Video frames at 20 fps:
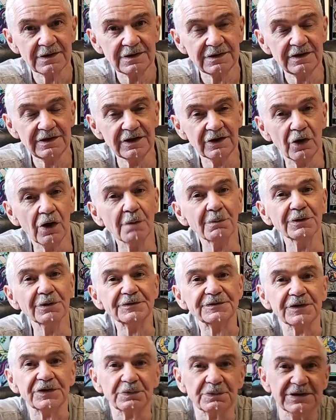They
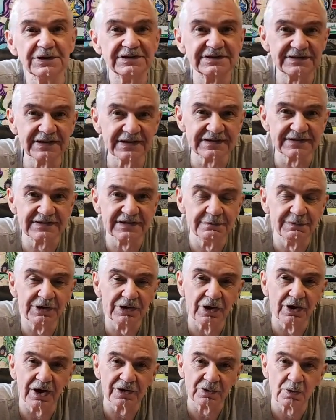almost a 360, but
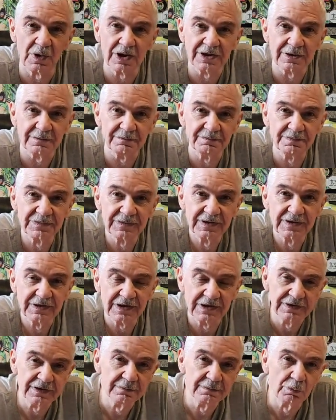not quite.
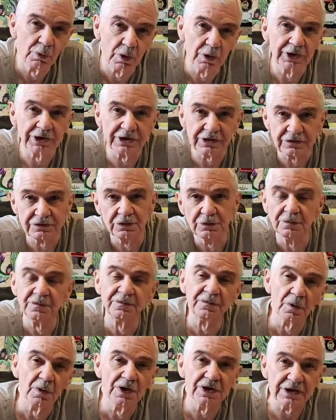They did more like a
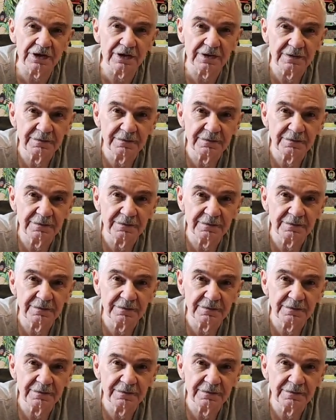240.